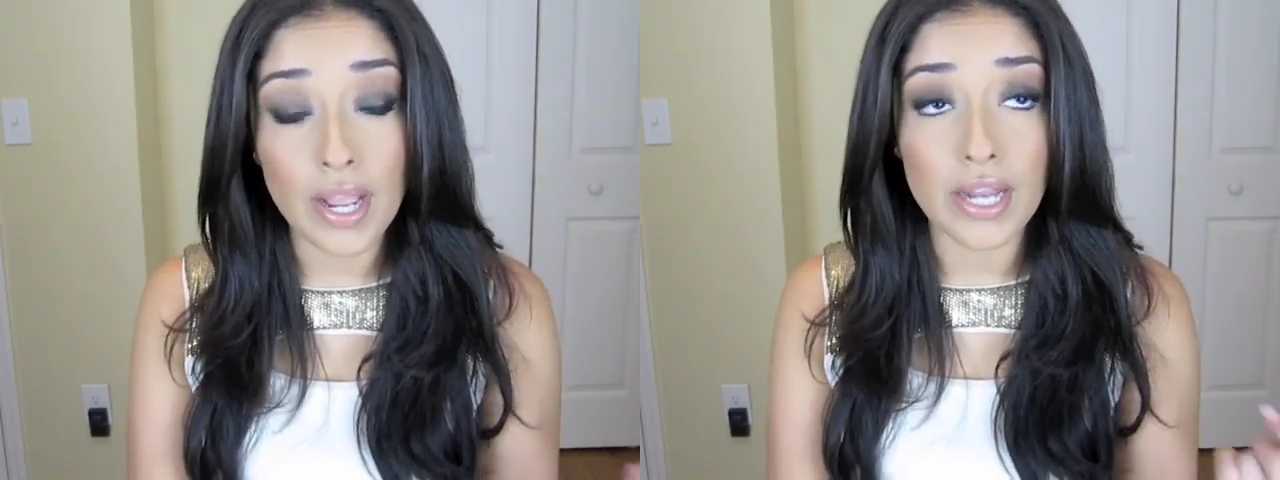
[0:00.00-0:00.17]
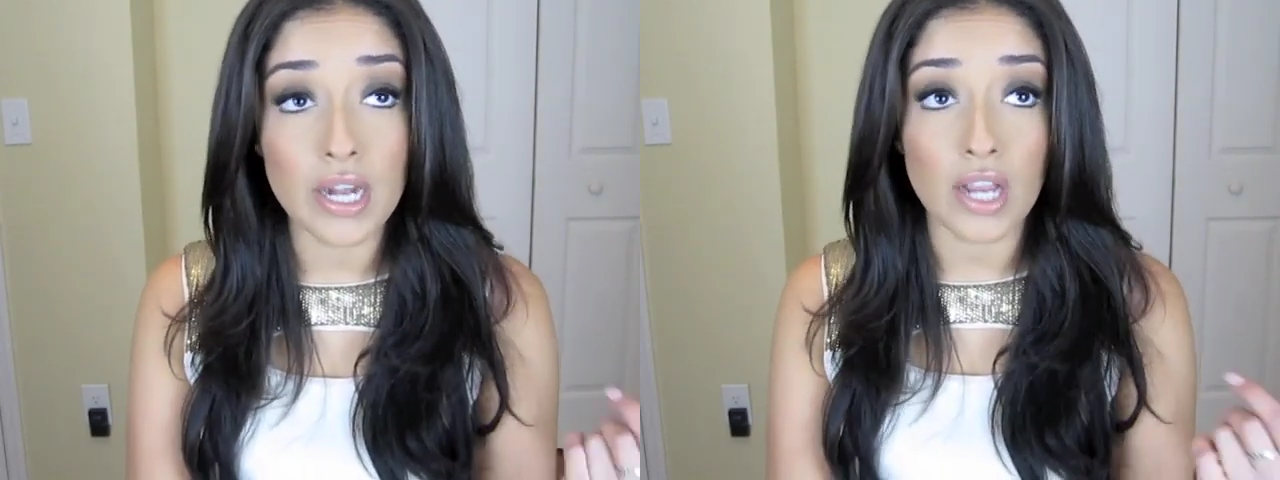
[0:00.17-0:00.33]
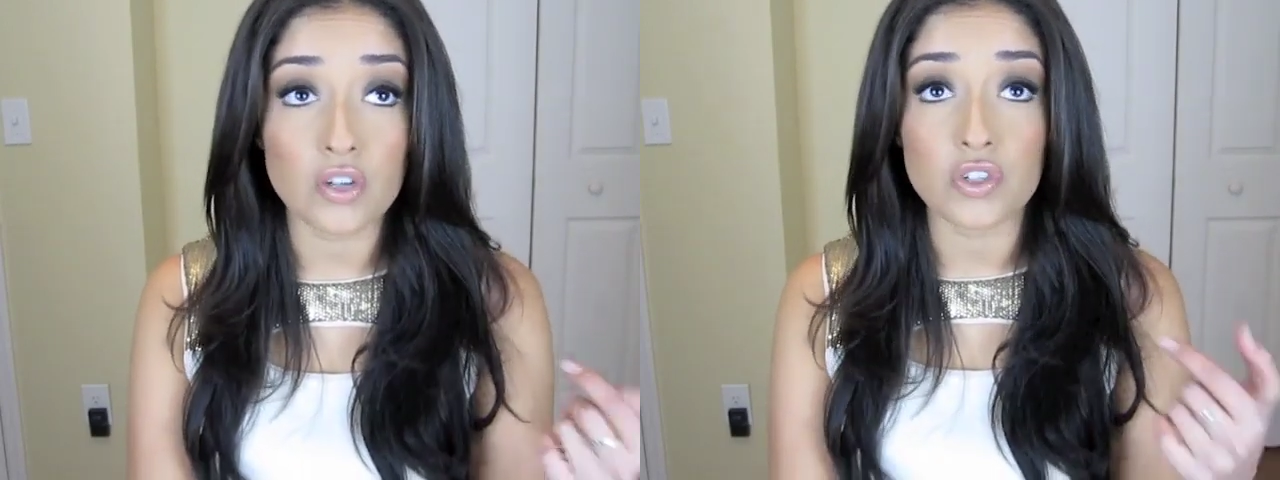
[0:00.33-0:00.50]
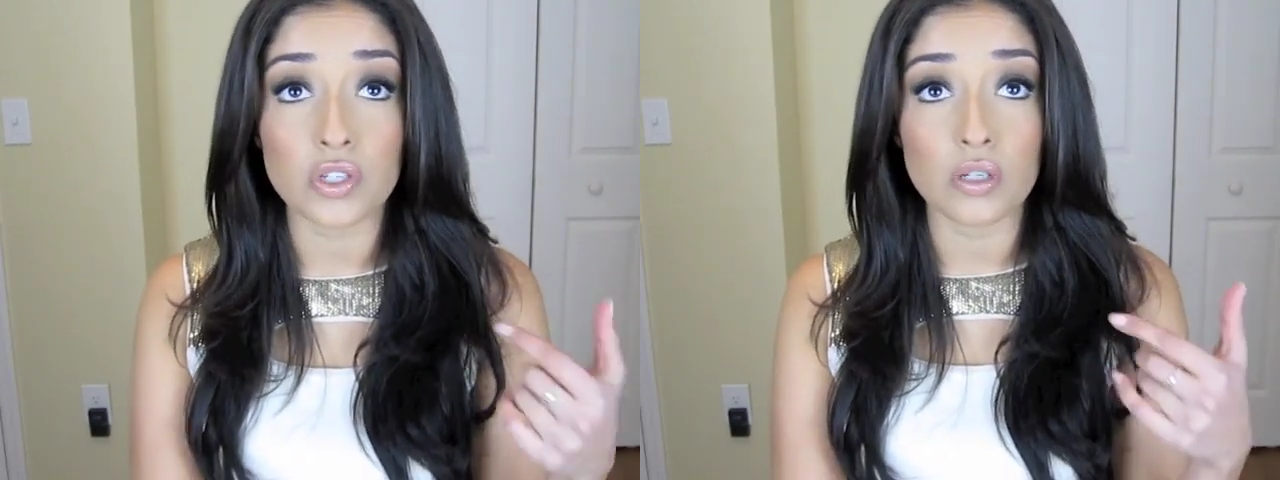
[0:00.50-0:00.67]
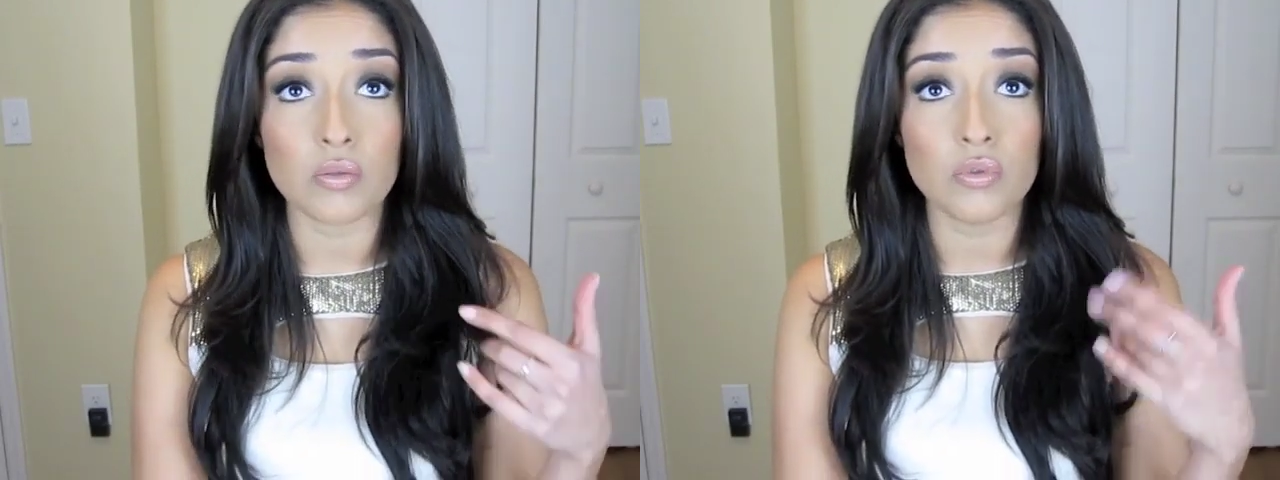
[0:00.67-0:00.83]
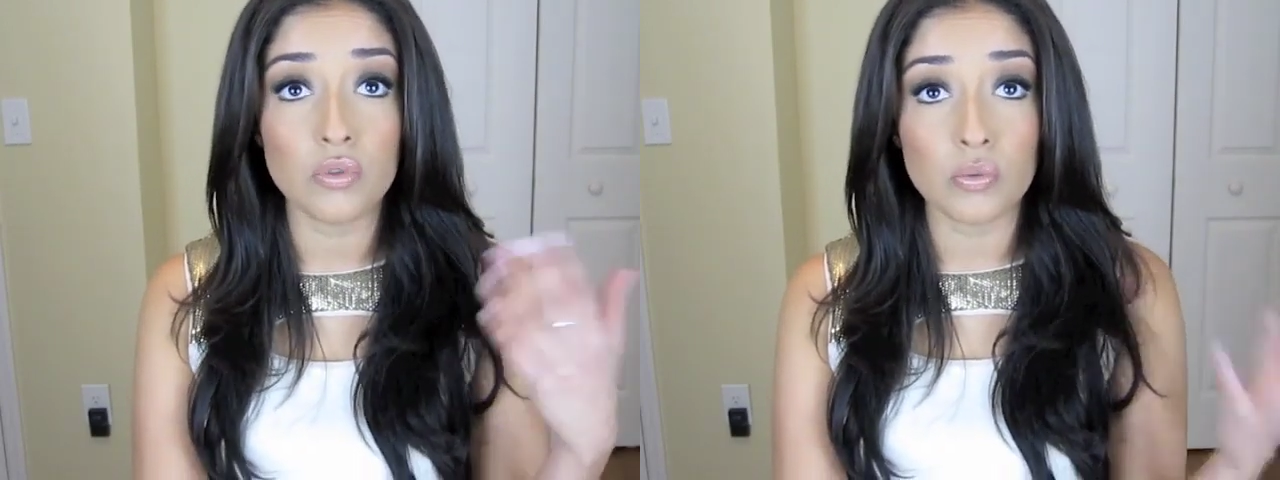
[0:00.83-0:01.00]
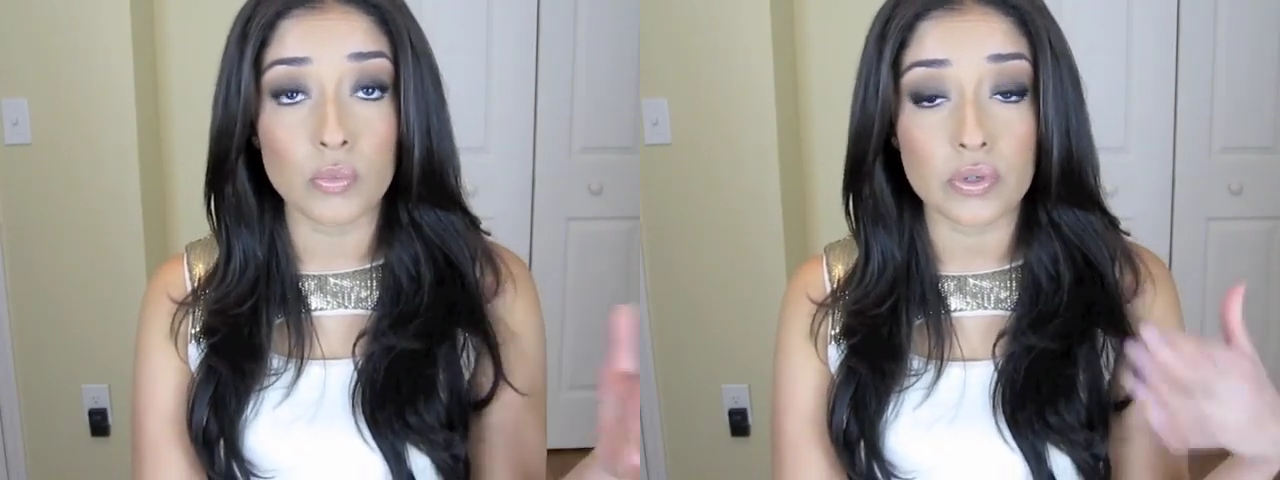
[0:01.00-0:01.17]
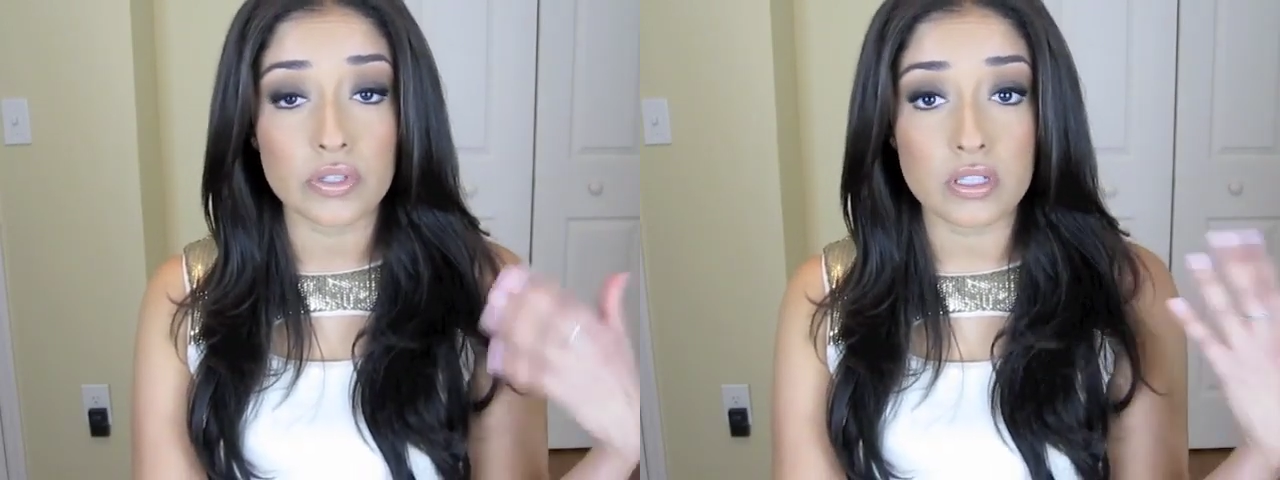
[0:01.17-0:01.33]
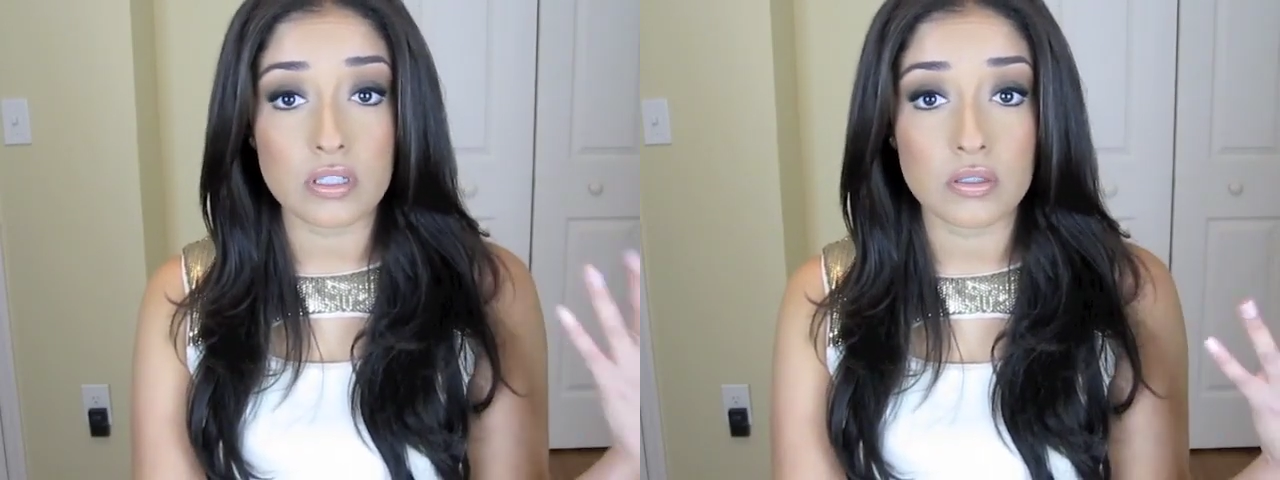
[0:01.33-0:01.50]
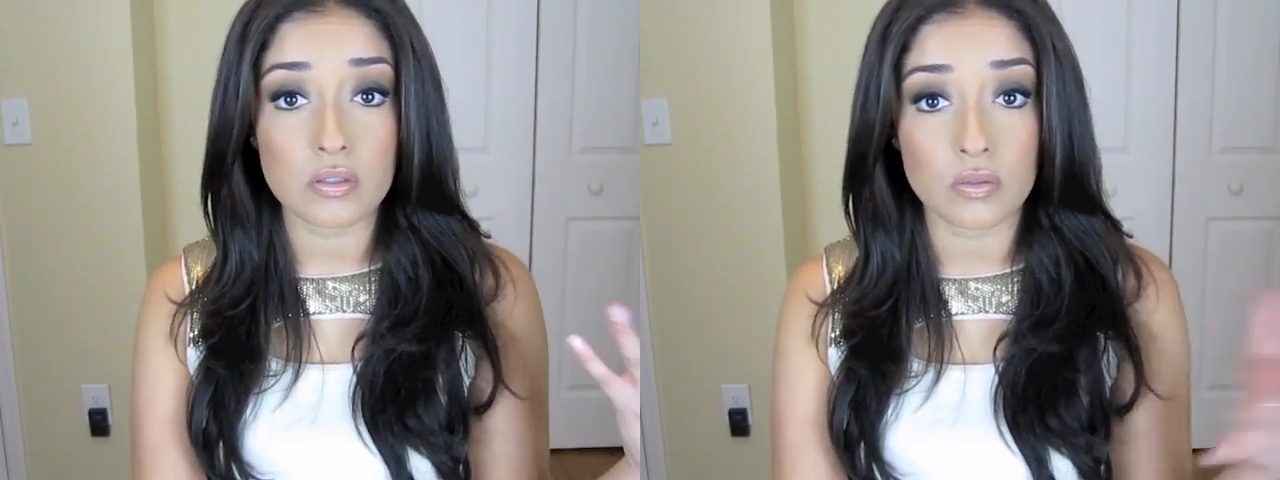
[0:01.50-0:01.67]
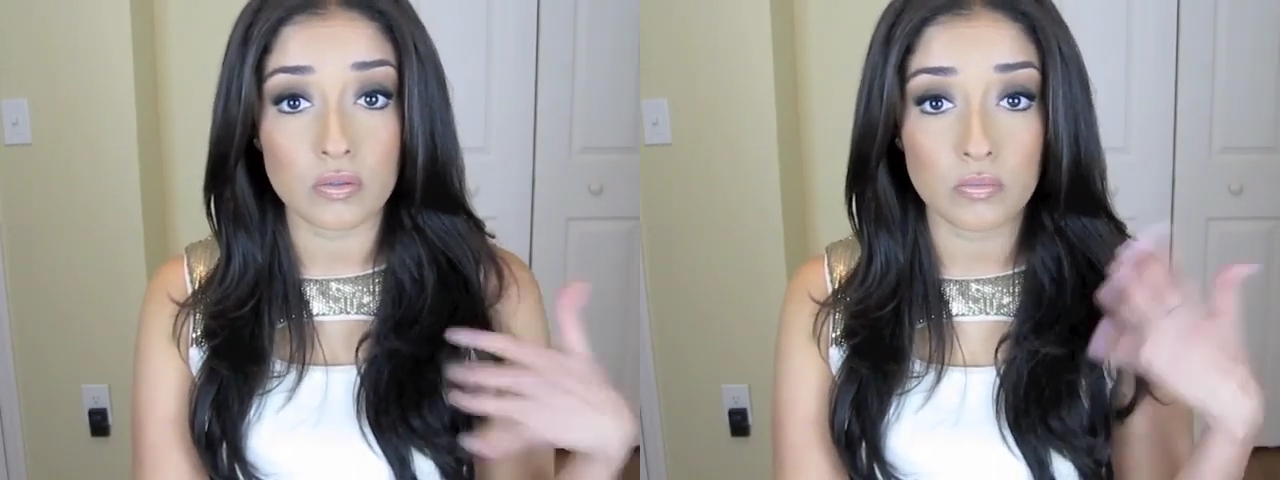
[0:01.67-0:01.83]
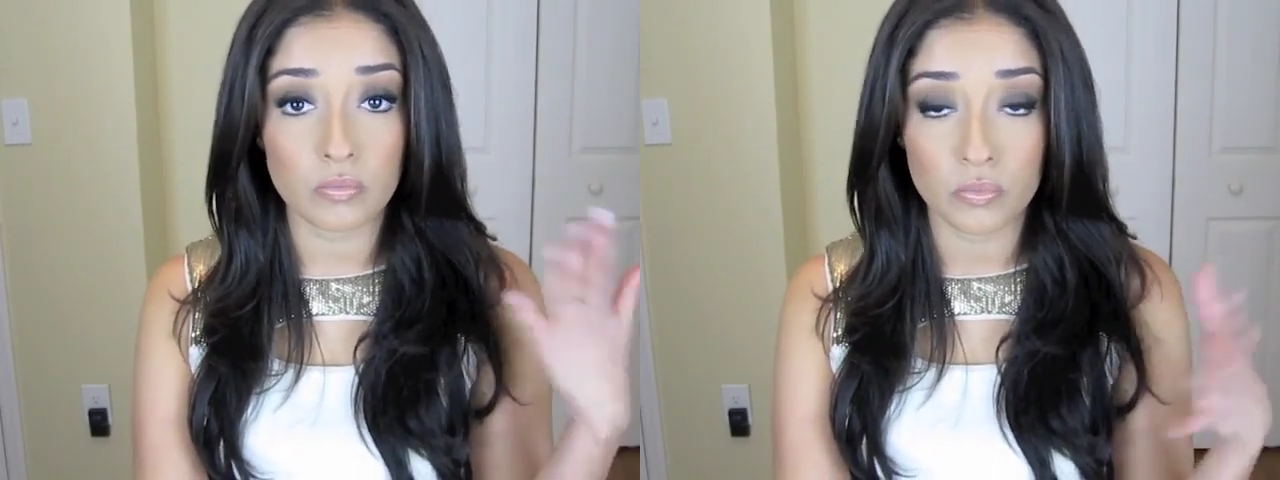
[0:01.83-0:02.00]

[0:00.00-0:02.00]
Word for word: And actually numerous